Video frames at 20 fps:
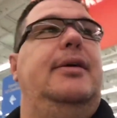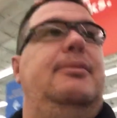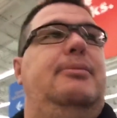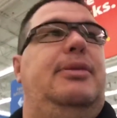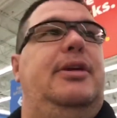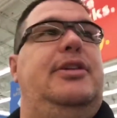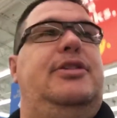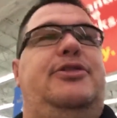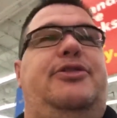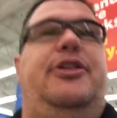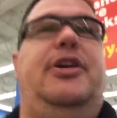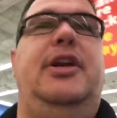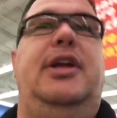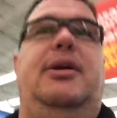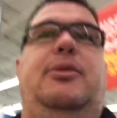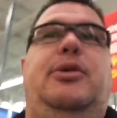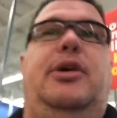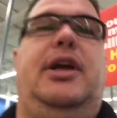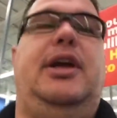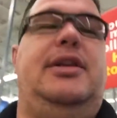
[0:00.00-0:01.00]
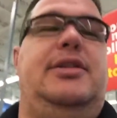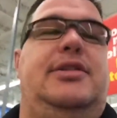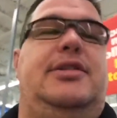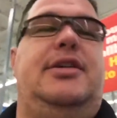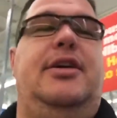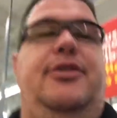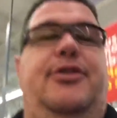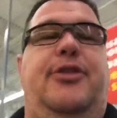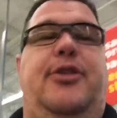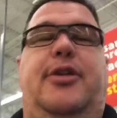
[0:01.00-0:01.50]
But it's funny, we're getting
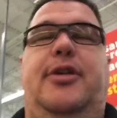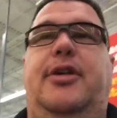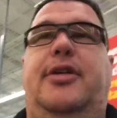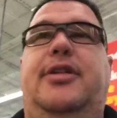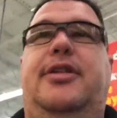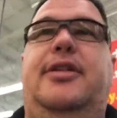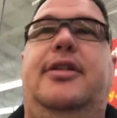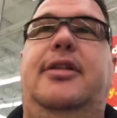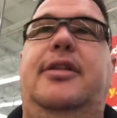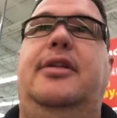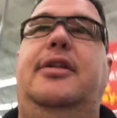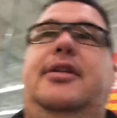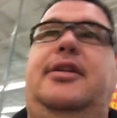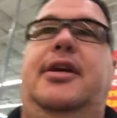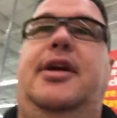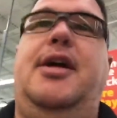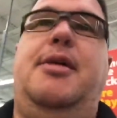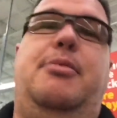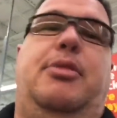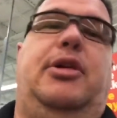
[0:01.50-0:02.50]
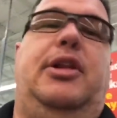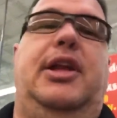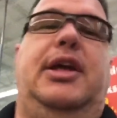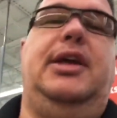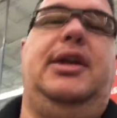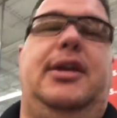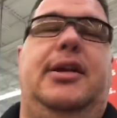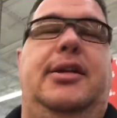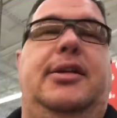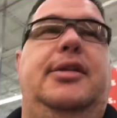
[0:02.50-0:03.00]
stuff for
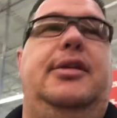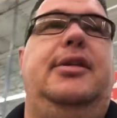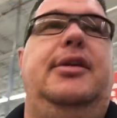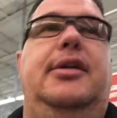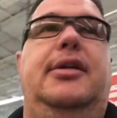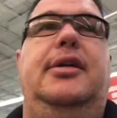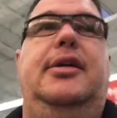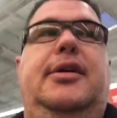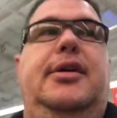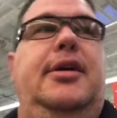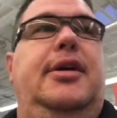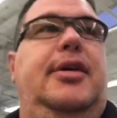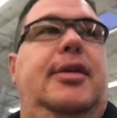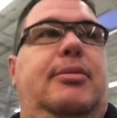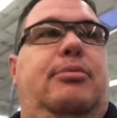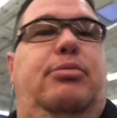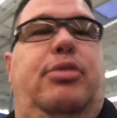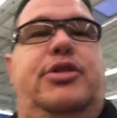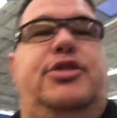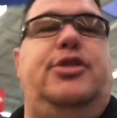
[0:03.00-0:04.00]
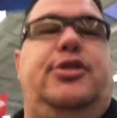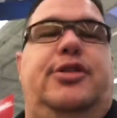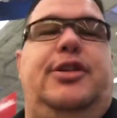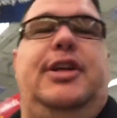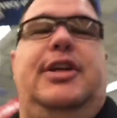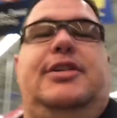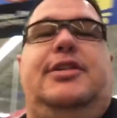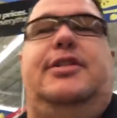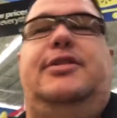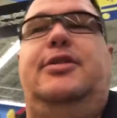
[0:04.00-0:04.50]
Emberlee, and Bridger
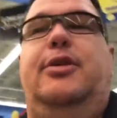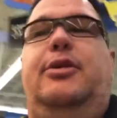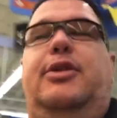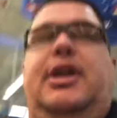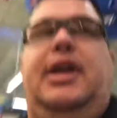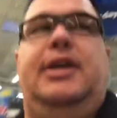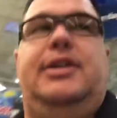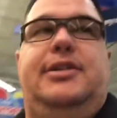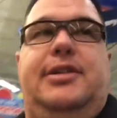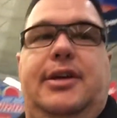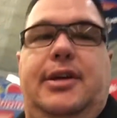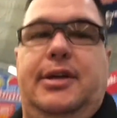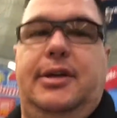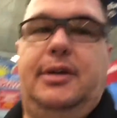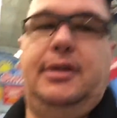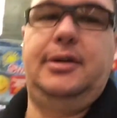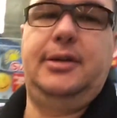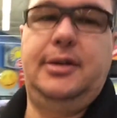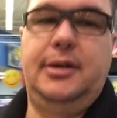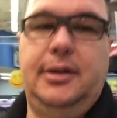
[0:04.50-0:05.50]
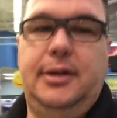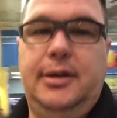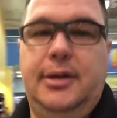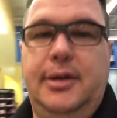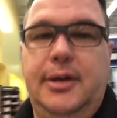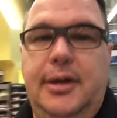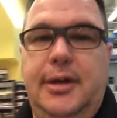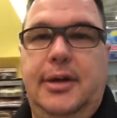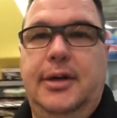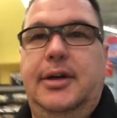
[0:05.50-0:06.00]
thinks it's okay to
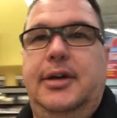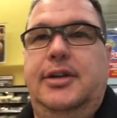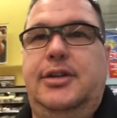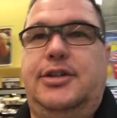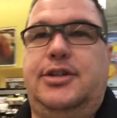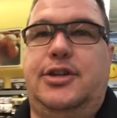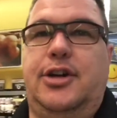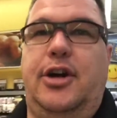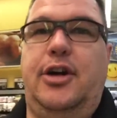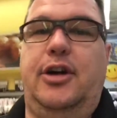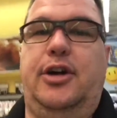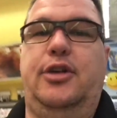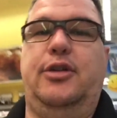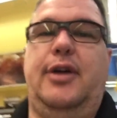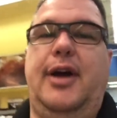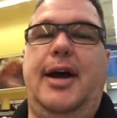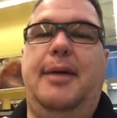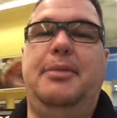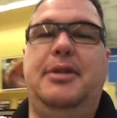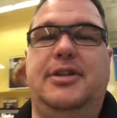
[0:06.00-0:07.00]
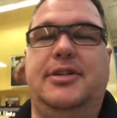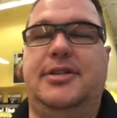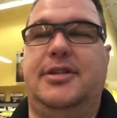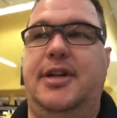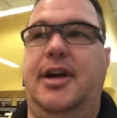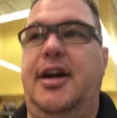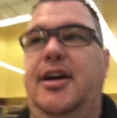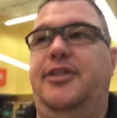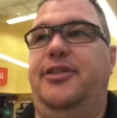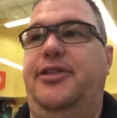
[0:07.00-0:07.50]
start grabbing
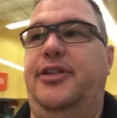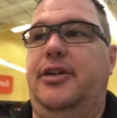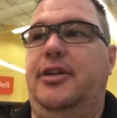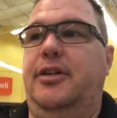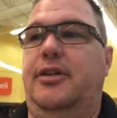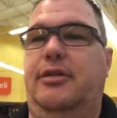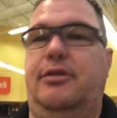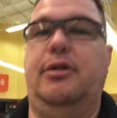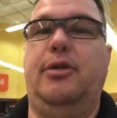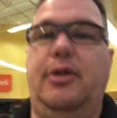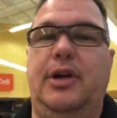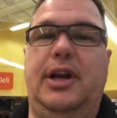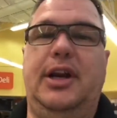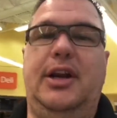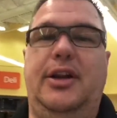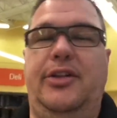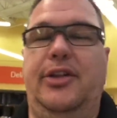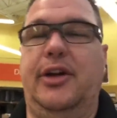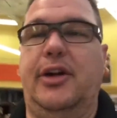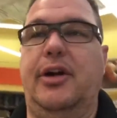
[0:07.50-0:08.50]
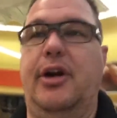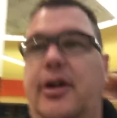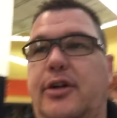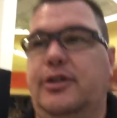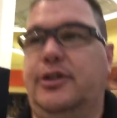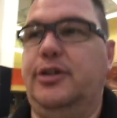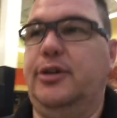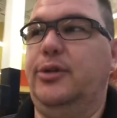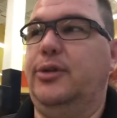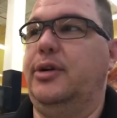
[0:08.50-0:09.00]
stuff and throwing it in the
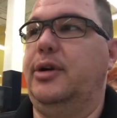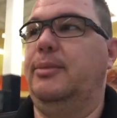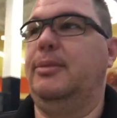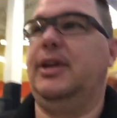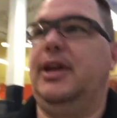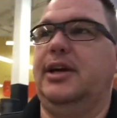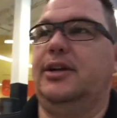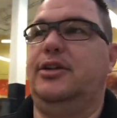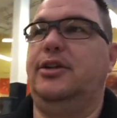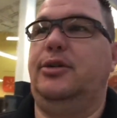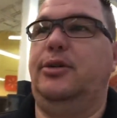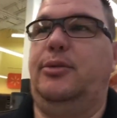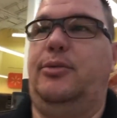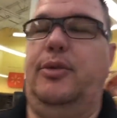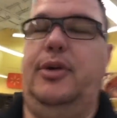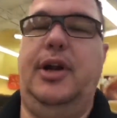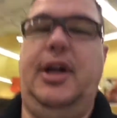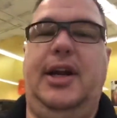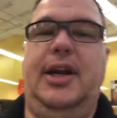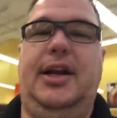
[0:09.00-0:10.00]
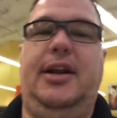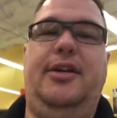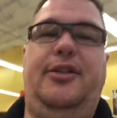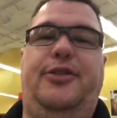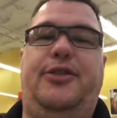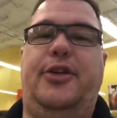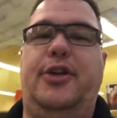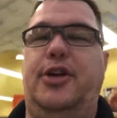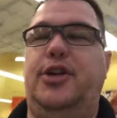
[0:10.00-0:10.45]
cart too, and I'm like, dude, we're not here for